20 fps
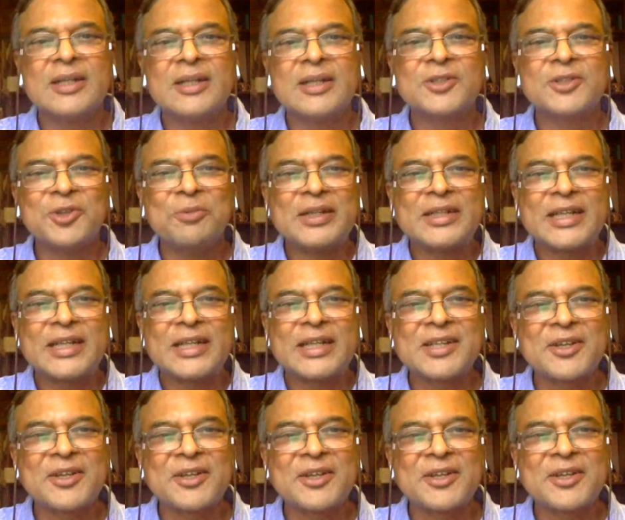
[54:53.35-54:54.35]
So you'll be
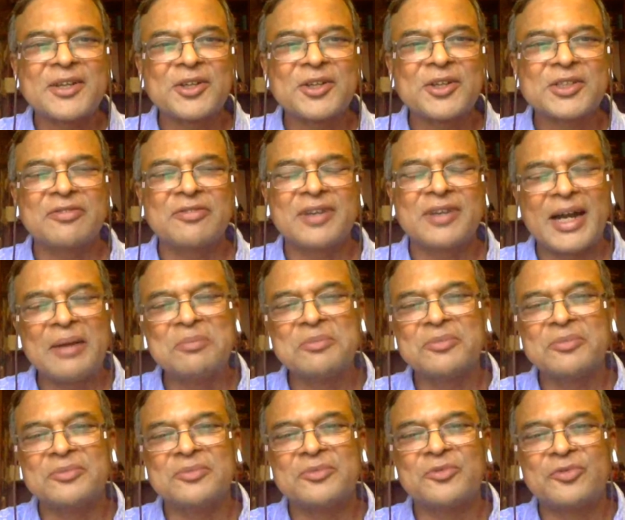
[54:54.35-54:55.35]
testing yourself.
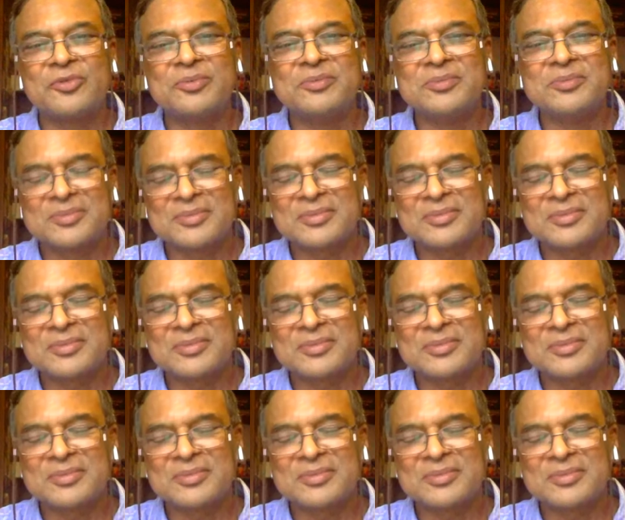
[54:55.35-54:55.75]
I'm